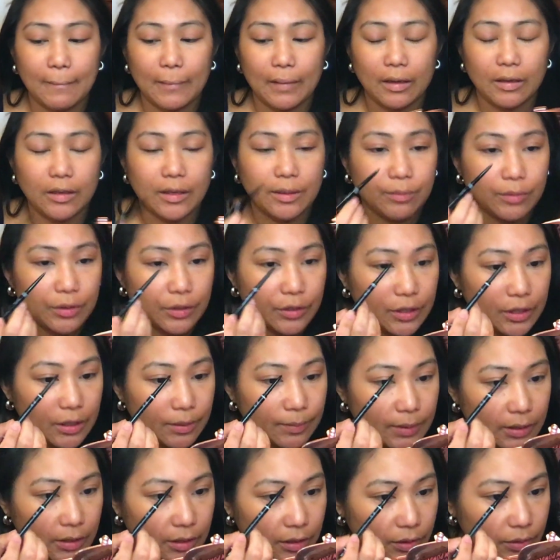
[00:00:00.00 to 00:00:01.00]
I'm going to
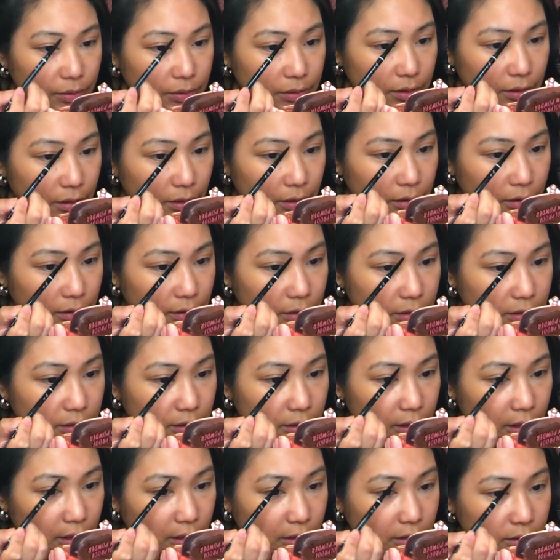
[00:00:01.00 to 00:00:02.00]
be using this
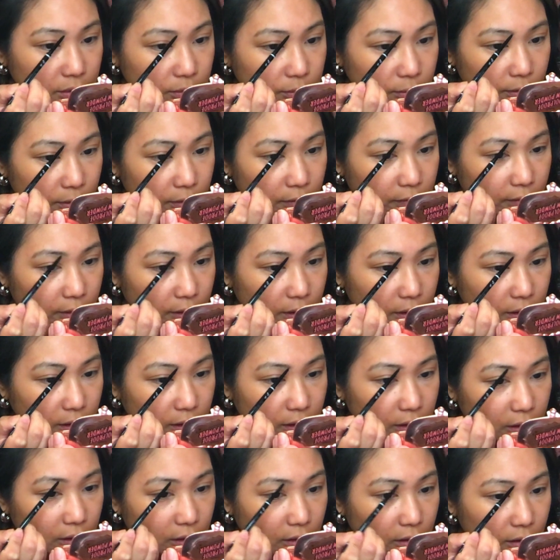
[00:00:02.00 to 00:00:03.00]
NYX one right
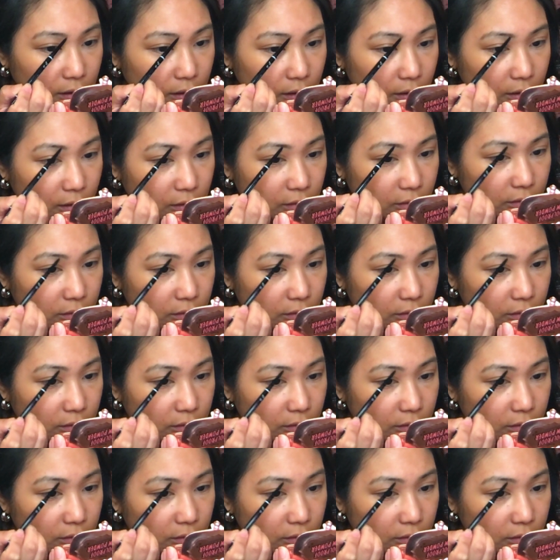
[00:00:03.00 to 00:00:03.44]
here.